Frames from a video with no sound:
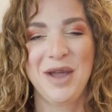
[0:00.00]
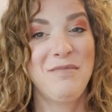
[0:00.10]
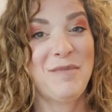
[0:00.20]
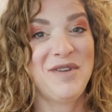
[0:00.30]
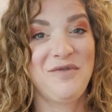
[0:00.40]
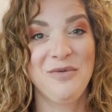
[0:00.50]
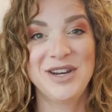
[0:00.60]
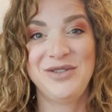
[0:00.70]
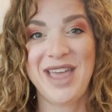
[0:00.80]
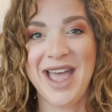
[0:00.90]
But before we
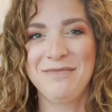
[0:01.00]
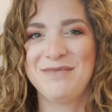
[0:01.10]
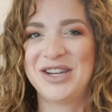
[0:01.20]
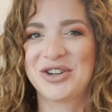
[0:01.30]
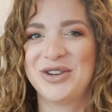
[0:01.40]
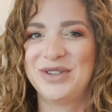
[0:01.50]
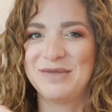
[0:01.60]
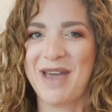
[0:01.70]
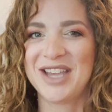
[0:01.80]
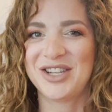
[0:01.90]
do that, make sure you
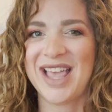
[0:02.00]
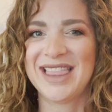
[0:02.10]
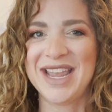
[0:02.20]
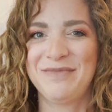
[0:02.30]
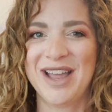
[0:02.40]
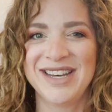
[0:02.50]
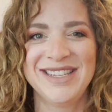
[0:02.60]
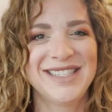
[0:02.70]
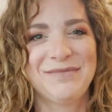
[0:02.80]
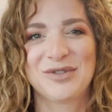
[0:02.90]
smash that like button,
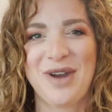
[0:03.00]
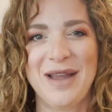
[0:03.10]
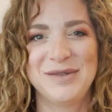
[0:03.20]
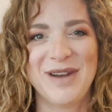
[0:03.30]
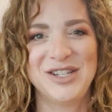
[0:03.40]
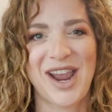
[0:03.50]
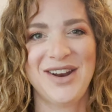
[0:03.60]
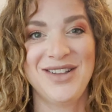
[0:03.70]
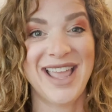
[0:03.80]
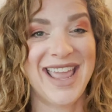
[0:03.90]
subscribe to my
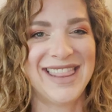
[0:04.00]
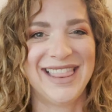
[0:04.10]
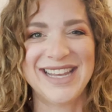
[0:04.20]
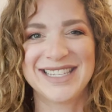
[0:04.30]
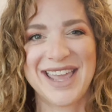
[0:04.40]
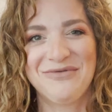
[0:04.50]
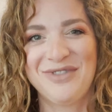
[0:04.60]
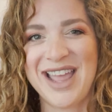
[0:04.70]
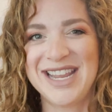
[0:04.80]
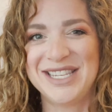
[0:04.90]
channel, and let's get
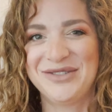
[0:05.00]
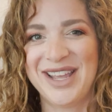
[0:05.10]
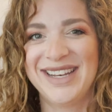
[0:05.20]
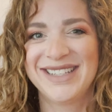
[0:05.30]
right into it.